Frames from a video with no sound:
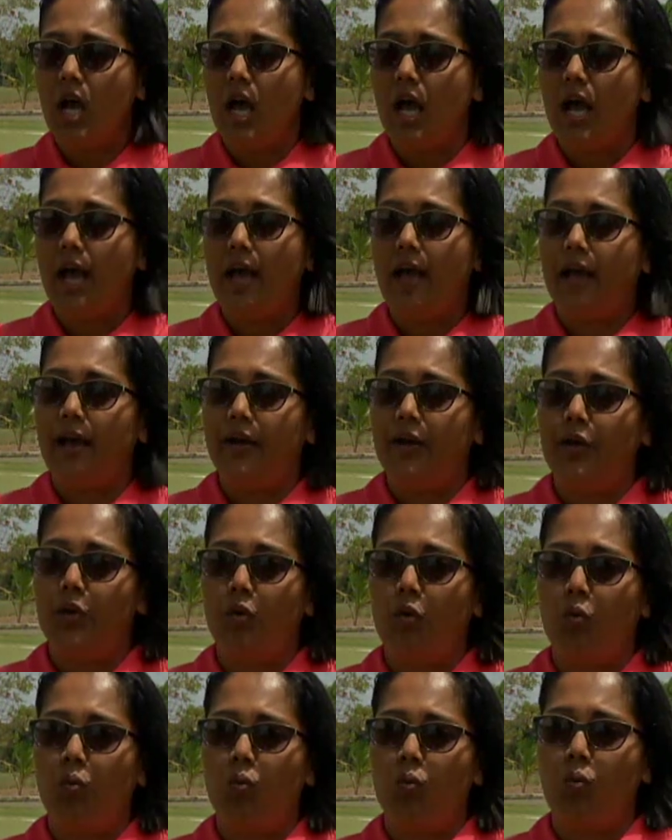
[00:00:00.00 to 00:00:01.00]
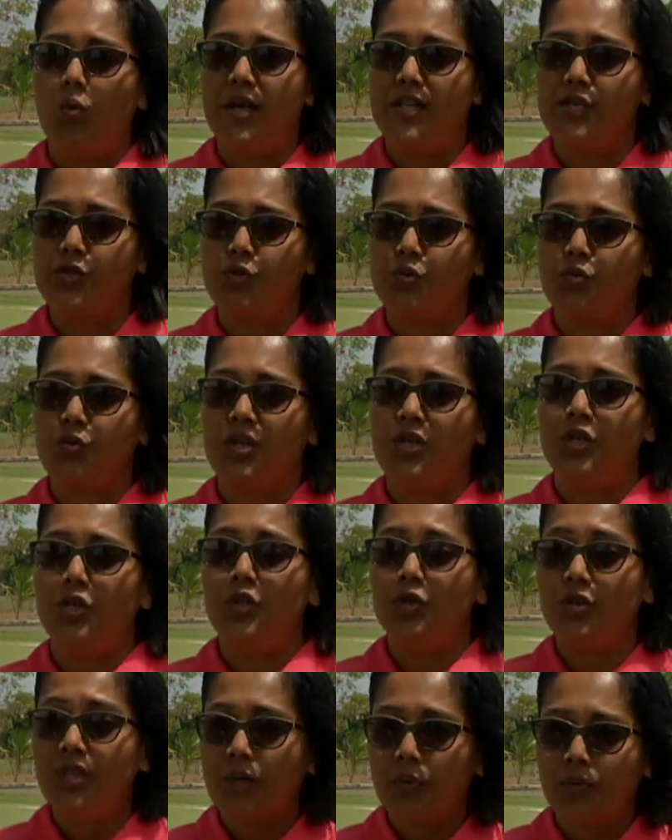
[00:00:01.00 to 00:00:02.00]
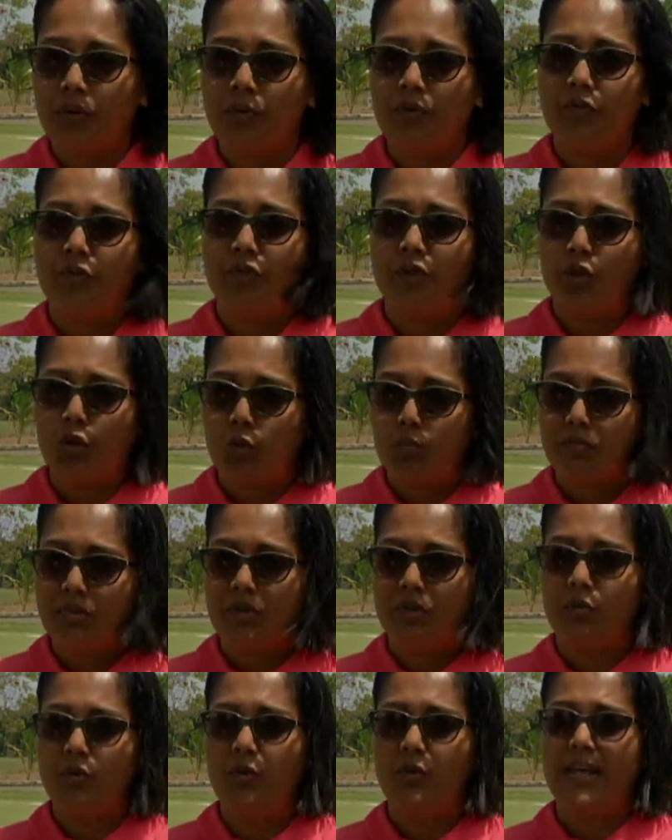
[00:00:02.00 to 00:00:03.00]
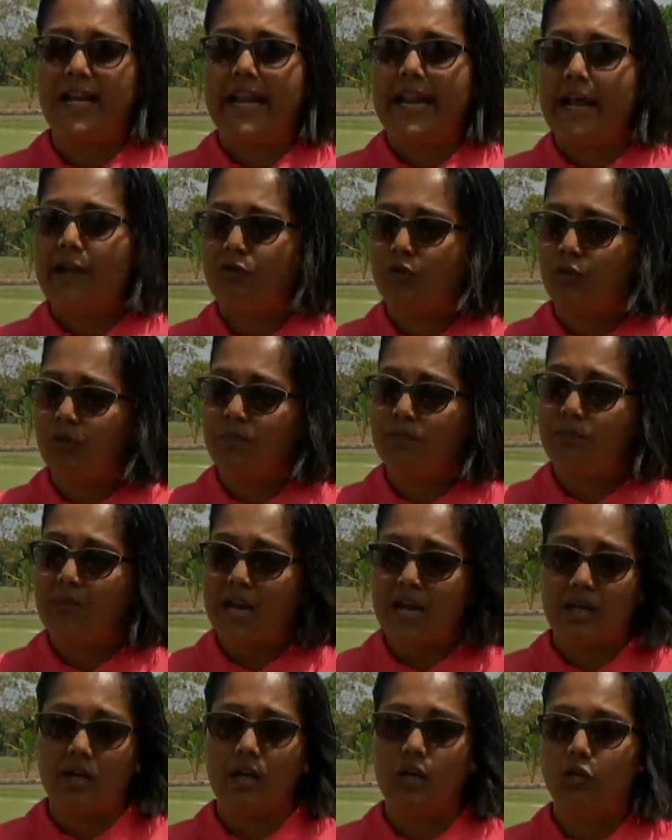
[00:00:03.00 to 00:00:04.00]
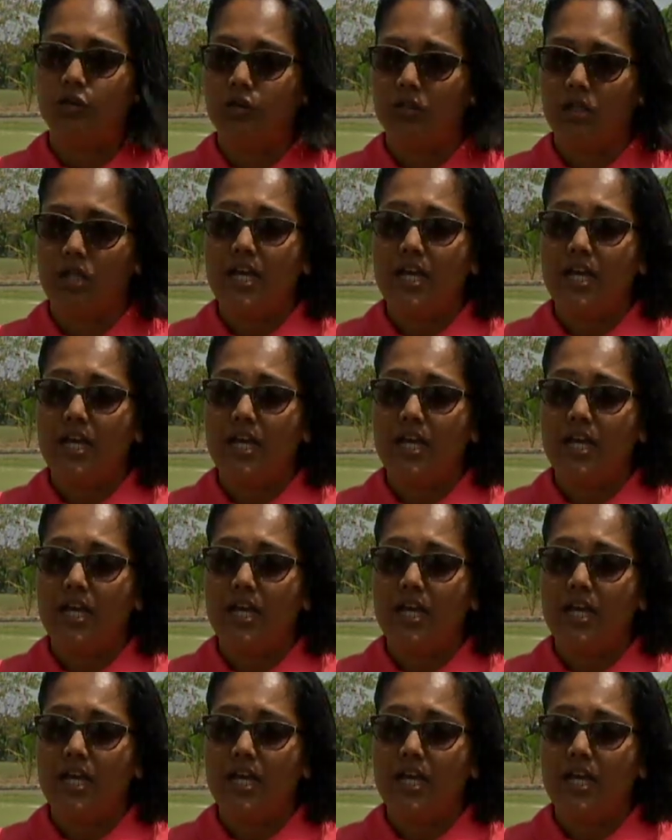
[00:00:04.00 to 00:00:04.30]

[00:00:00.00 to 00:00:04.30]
And once we knew that we would reopen, we would get everyone back out.